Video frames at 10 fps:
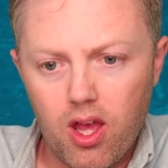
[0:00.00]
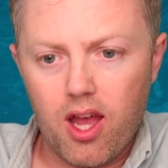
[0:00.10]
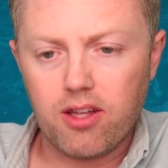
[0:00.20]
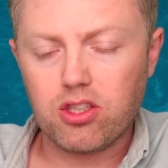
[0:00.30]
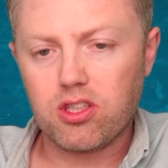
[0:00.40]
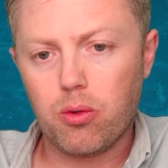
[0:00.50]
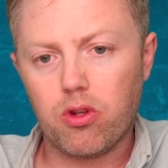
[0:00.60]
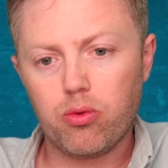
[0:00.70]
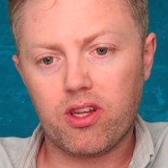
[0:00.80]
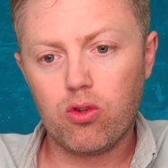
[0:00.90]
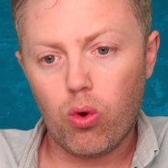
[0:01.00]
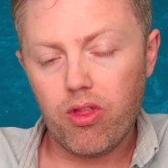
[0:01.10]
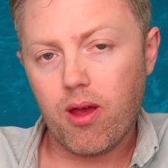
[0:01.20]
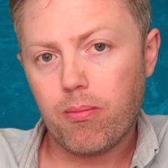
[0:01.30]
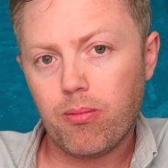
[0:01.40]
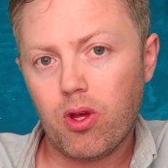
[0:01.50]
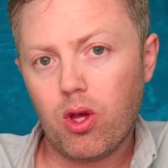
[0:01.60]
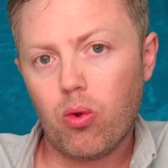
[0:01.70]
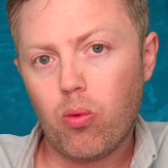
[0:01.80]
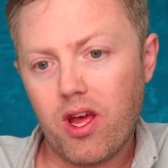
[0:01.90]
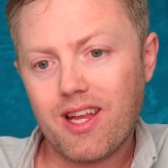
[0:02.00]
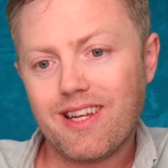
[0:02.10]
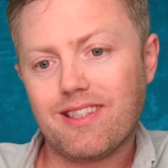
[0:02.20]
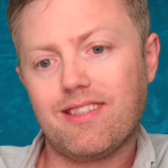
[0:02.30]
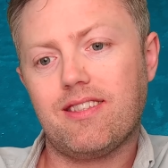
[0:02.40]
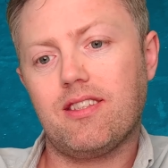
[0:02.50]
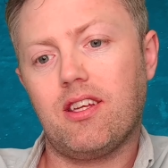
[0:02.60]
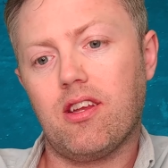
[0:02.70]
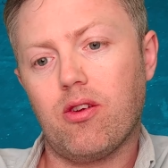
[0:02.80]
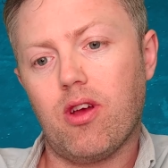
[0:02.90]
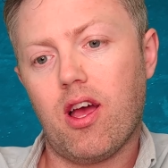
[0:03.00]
I just don't want to ignore them when it's you know